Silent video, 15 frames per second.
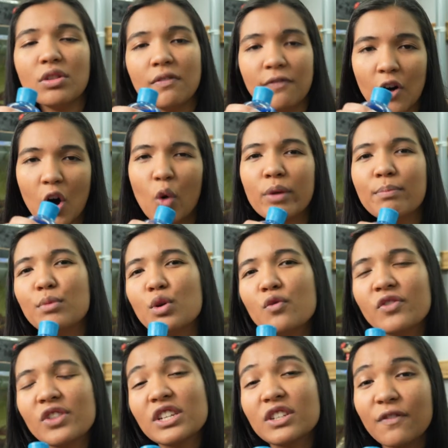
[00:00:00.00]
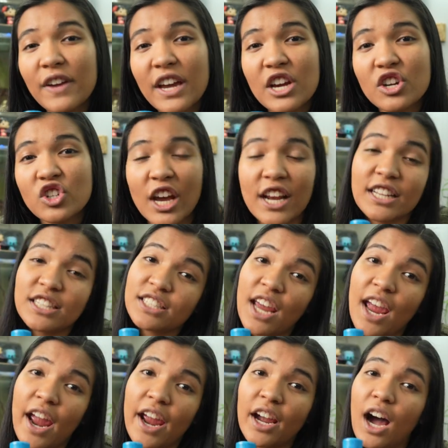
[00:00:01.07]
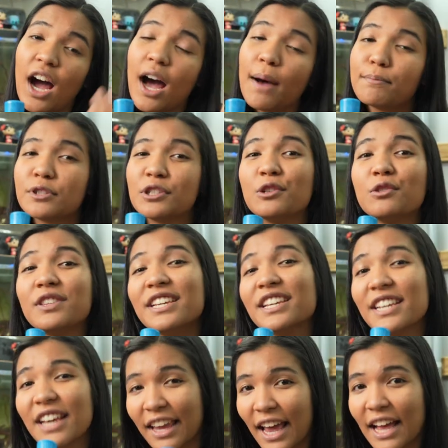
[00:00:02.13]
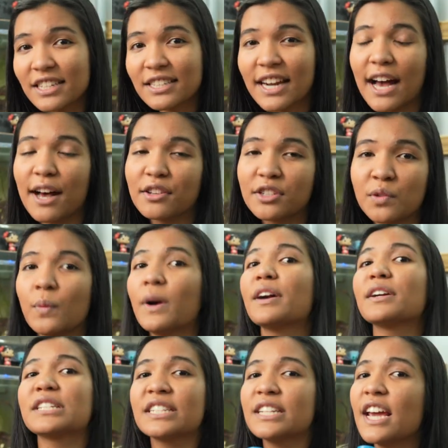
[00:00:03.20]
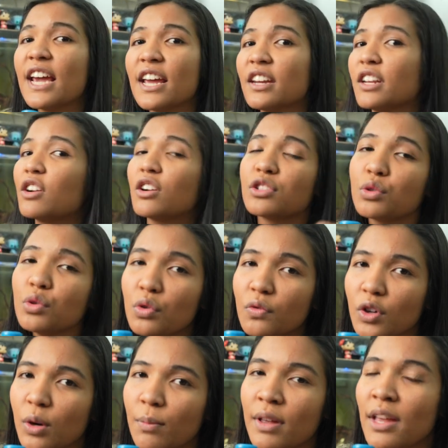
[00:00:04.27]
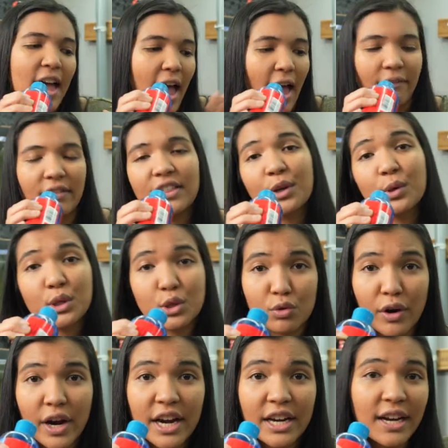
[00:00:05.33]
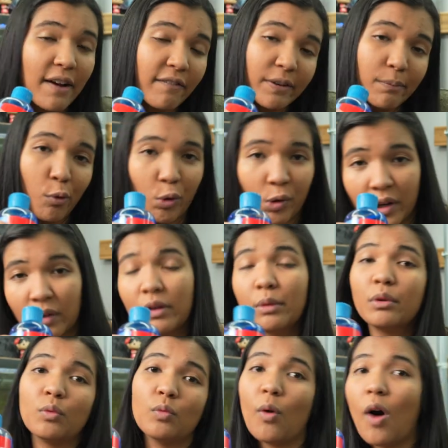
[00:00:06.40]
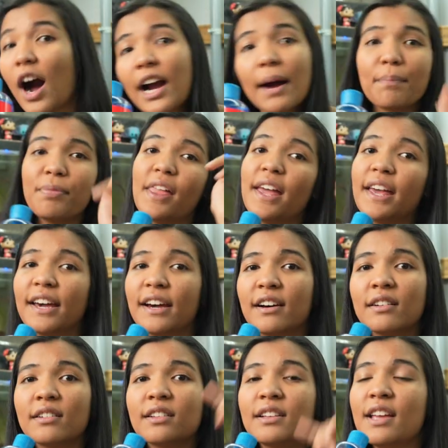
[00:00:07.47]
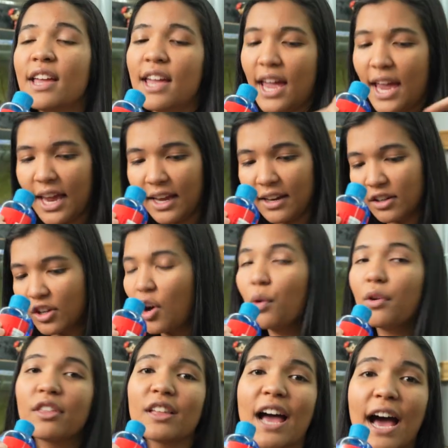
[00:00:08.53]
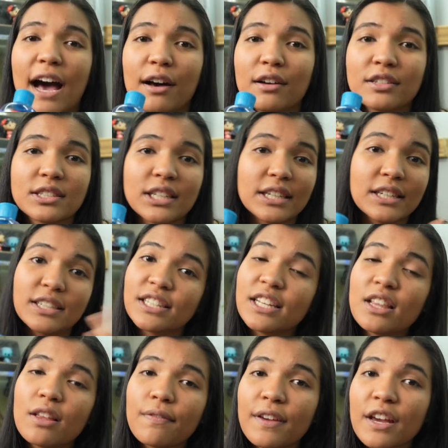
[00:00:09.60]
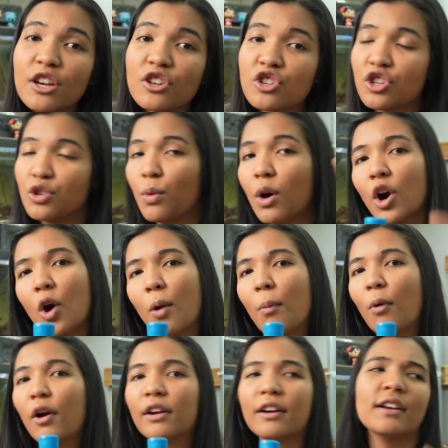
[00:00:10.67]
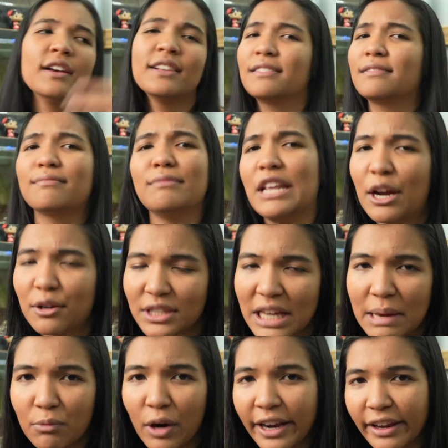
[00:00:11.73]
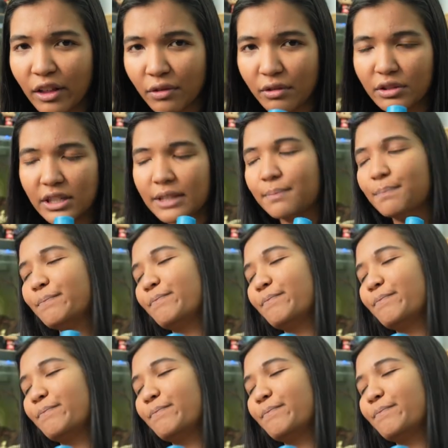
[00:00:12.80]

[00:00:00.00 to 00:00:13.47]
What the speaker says: in the fall, we moved this fish and its tank up to the guest house where it stayed in our schoolroom. Everything was great. Every morning we would walk up the hill and go to the house and see the fish, do our homework, you know, same regular routine.